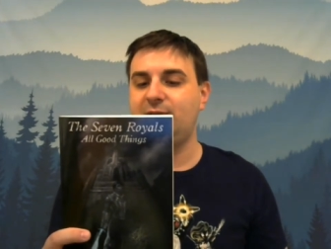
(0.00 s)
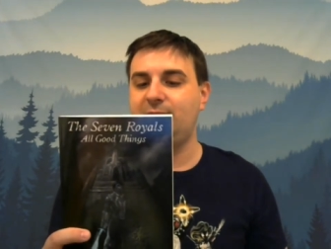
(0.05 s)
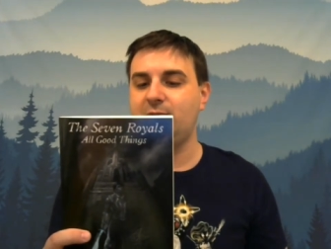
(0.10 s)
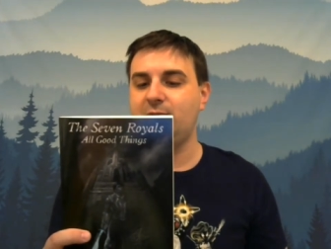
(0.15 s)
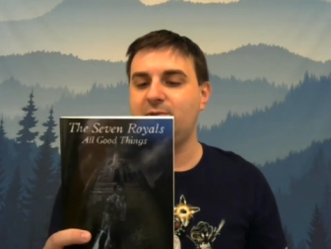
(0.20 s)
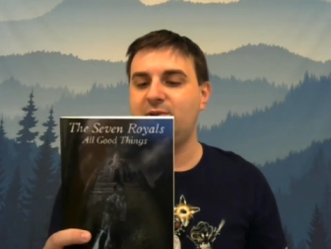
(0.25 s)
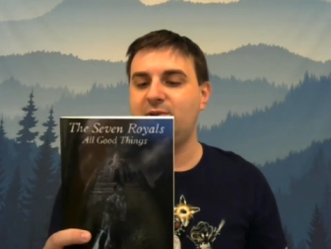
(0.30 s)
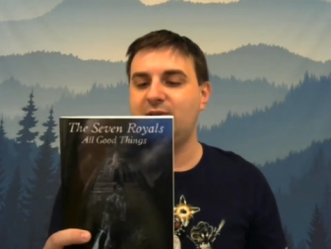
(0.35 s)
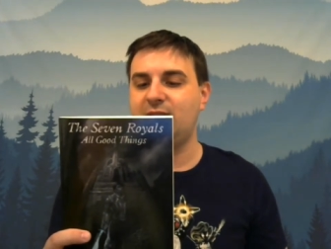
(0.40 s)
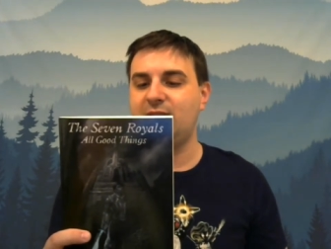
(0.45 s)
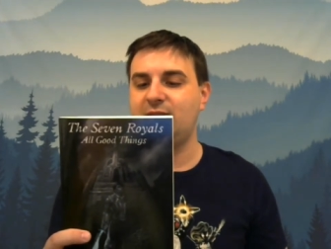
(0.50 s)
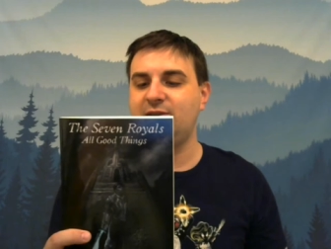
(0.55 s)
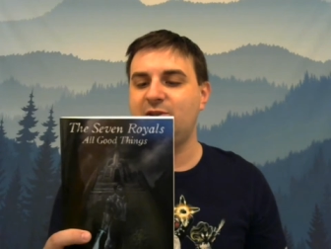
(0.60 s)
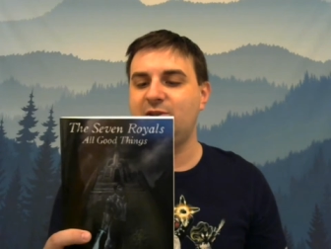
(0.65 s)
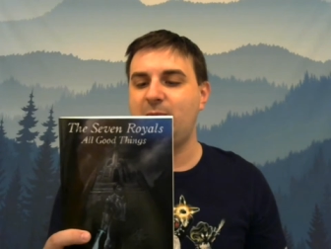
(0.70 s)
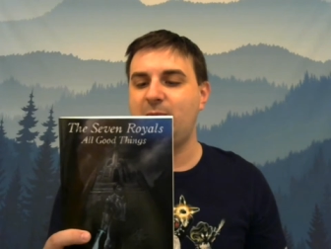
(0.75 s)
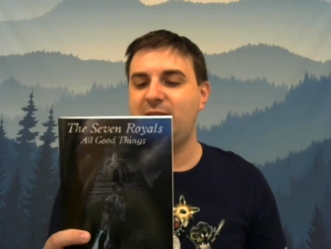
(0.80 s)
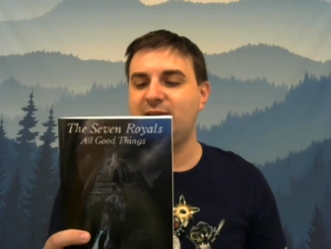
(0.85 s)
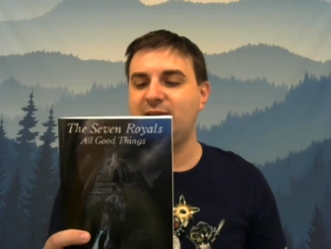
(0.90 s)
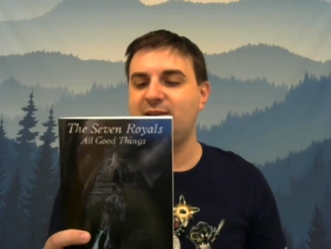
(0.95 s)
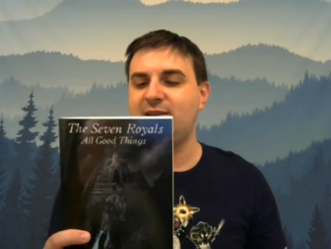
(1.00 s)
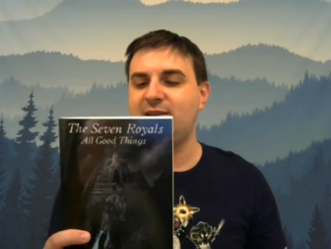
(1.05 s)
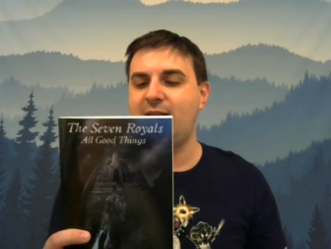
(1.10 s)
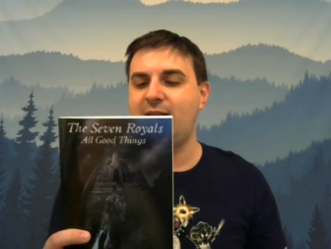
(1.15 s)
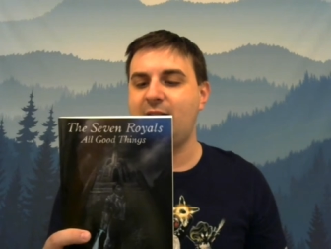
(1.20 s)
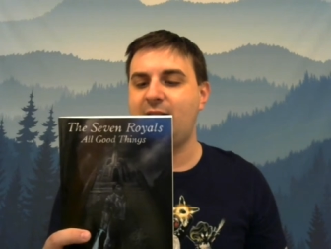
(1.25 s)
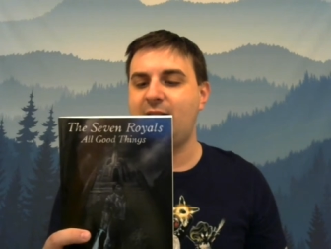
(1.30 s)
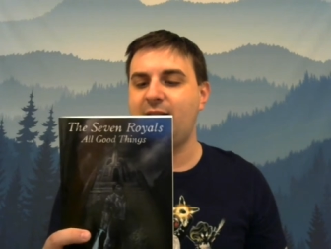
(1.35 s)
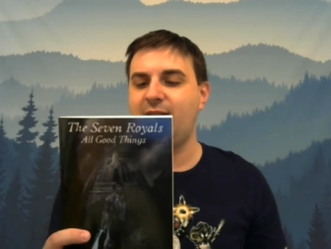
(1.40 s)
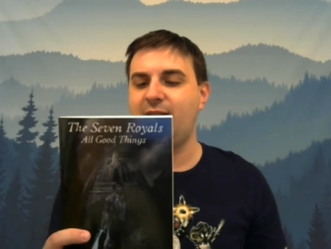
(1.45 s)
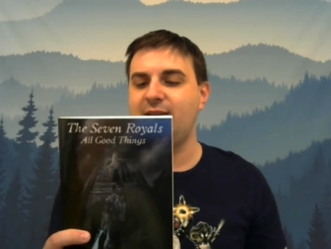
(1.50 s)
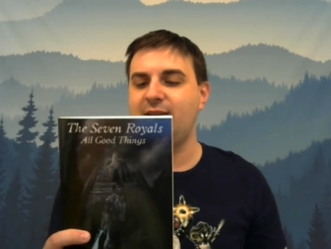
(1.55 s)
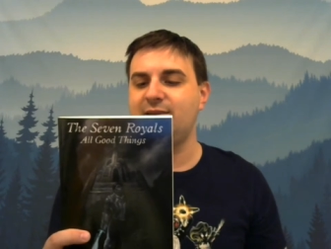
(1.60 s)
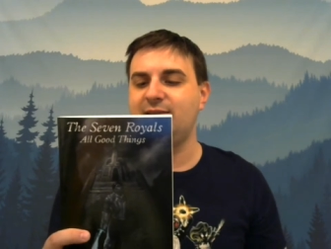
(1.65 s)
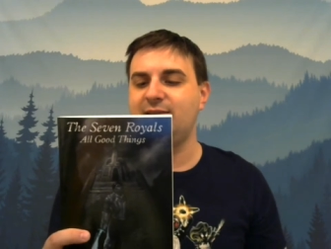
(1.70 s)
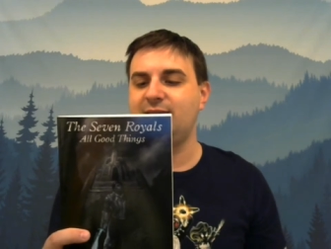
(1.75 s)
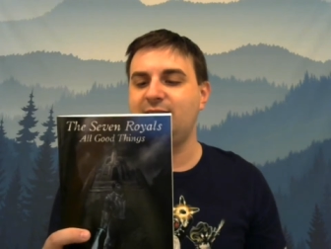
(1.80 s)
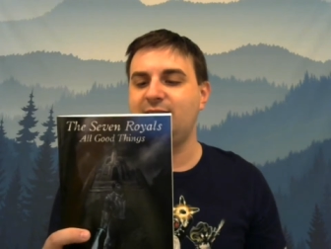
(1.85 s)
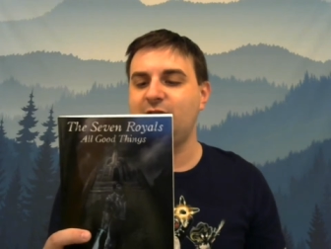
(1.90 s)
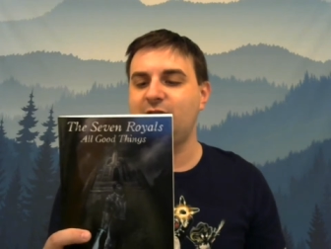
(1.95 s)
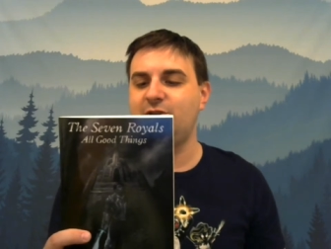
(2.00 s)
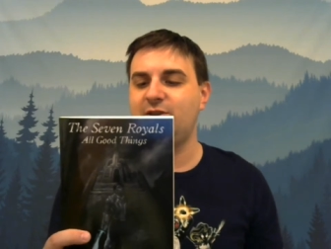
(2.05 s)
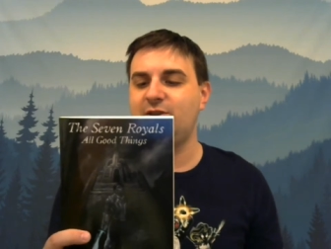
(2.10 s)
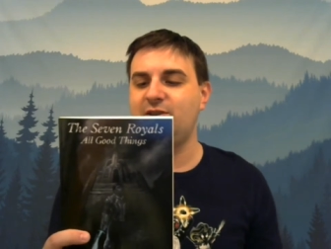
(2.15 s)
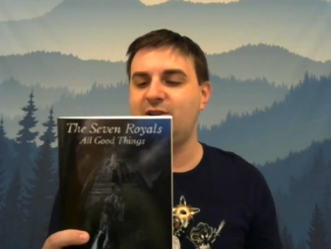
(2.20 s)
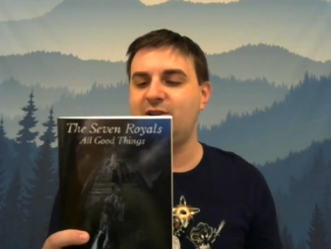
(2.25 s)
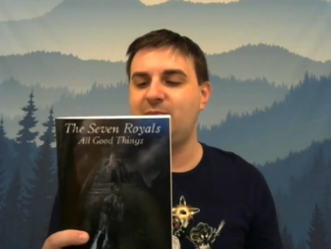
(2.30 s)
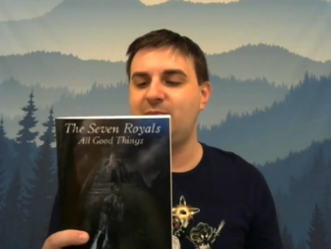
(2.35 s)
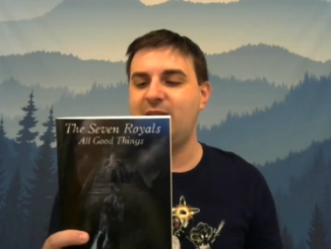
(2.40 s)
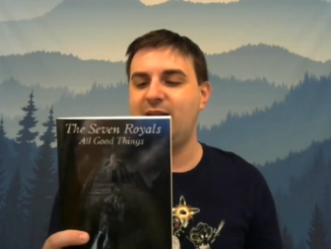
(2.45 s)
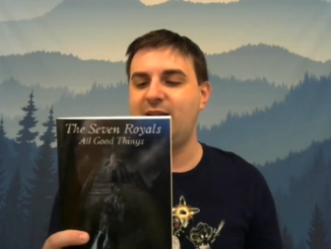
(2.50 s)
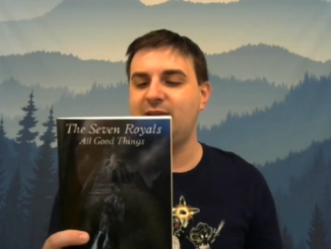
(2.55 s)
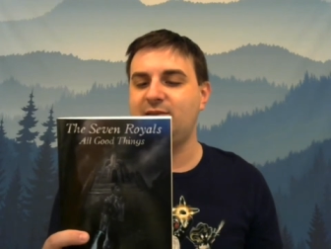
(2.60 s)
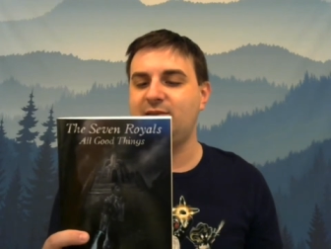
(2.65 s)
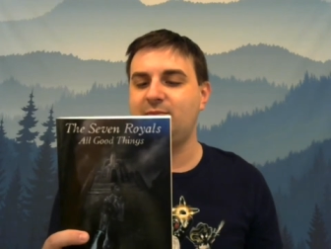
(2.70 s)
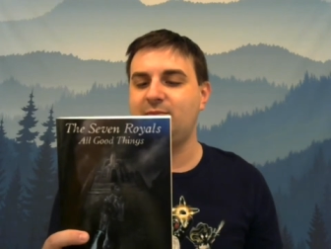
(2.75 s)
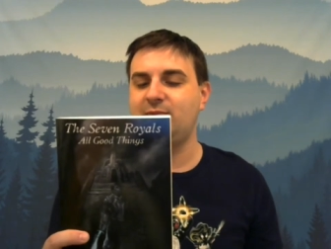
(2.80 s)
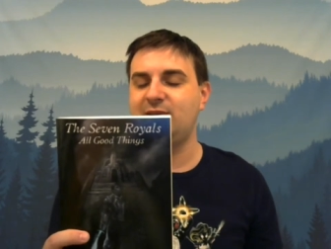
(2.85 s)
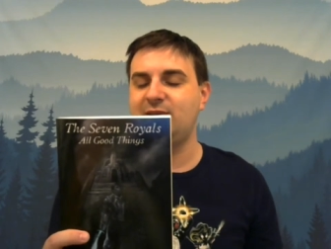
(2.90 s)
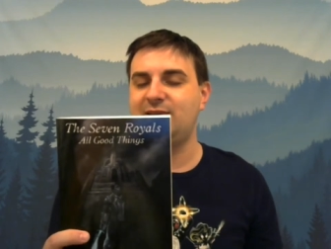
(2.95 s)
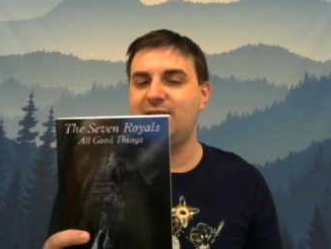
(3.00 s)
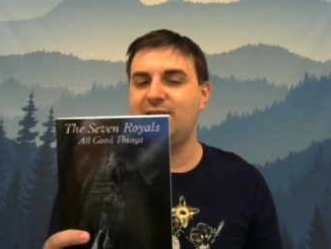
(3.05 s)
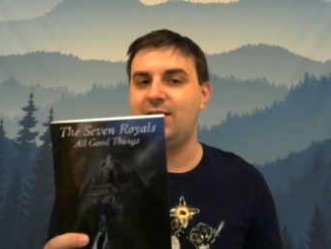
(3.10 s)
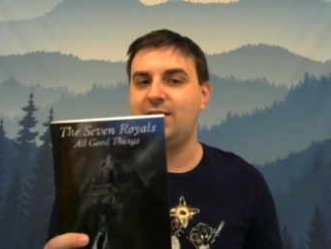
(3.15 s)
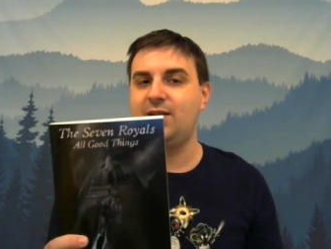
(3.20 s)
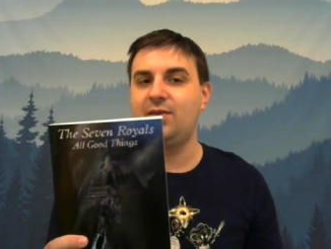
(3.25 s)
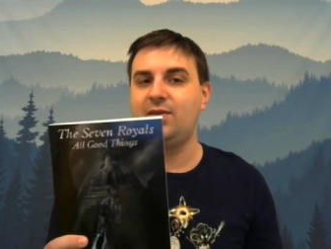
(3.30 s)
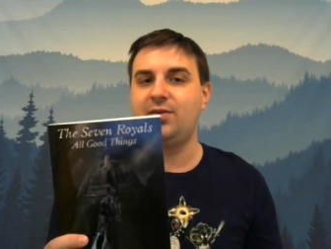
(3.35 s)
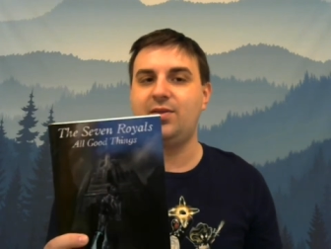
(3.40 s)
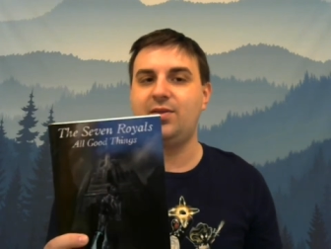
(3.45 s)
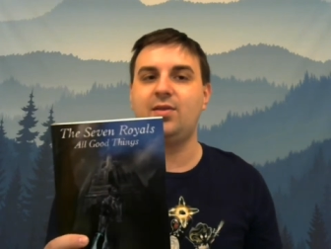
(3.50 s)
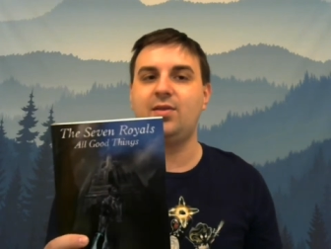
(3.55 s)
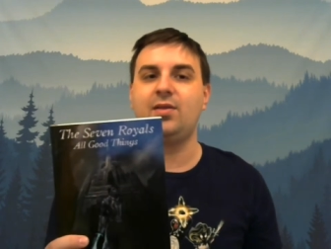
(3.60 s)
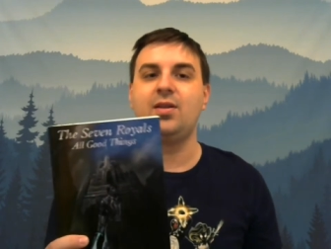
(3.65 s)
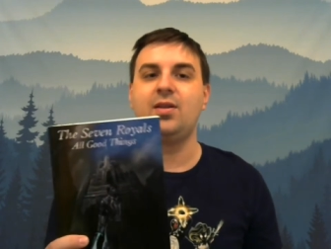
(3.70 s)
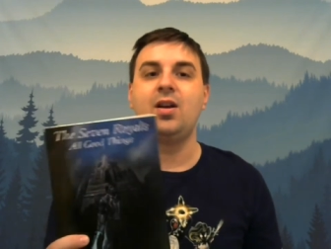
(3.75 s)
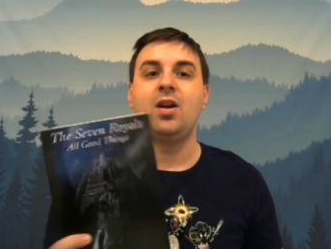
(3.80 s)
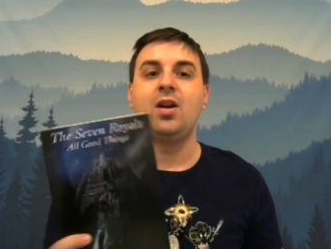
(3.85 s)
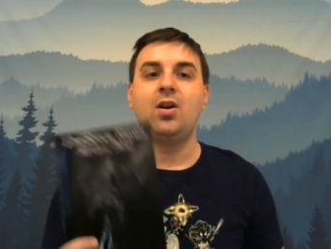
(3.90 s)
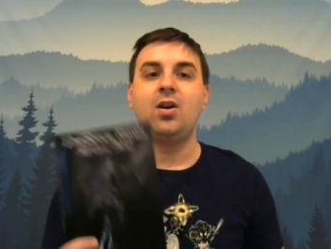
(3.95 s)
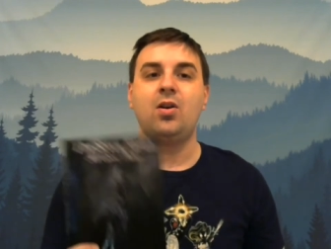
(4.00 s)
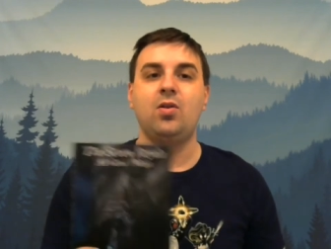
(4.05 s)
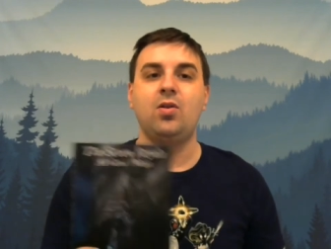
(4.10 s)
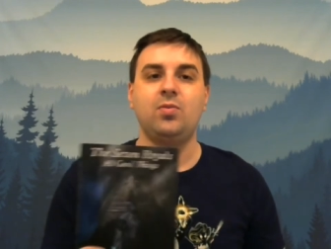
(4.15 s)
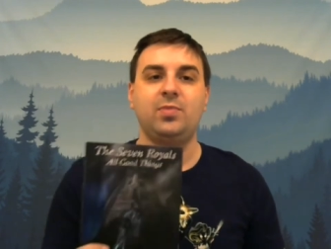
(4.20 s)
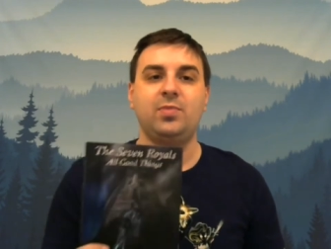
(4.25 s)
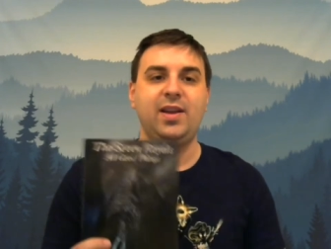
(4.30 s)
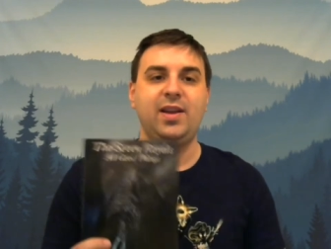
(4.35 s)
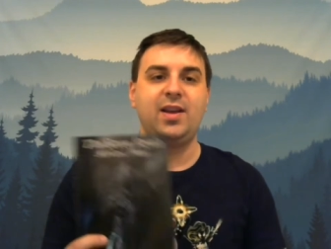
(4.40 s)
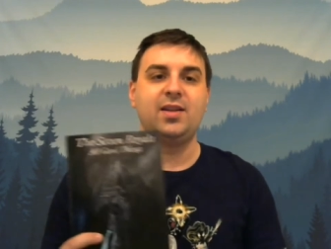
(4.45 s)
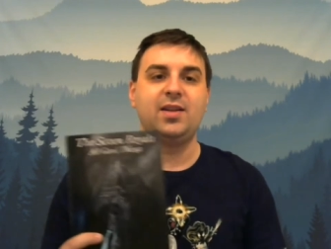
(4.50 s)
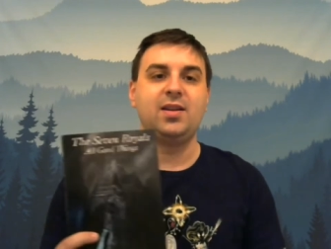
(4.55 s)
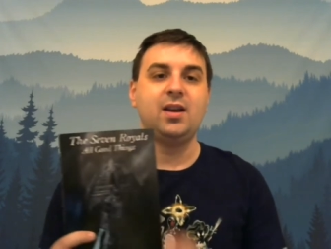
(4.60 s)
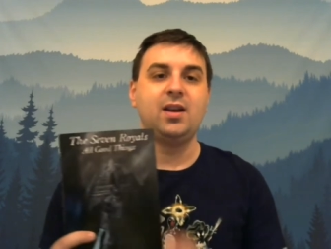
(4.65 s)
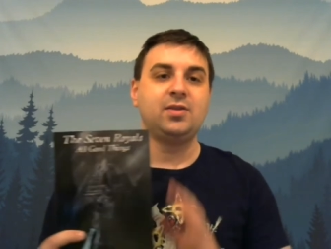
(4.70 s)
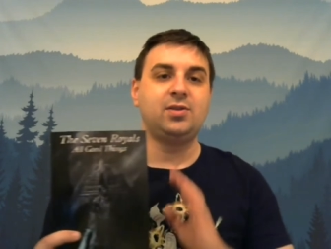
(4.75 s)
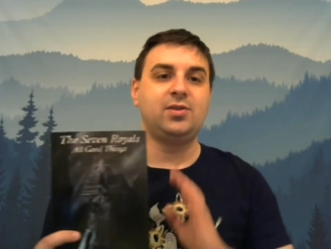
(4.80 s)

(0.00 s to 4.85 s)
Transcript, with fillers: foes, and unexpected allies as they journey back to retake their homeland.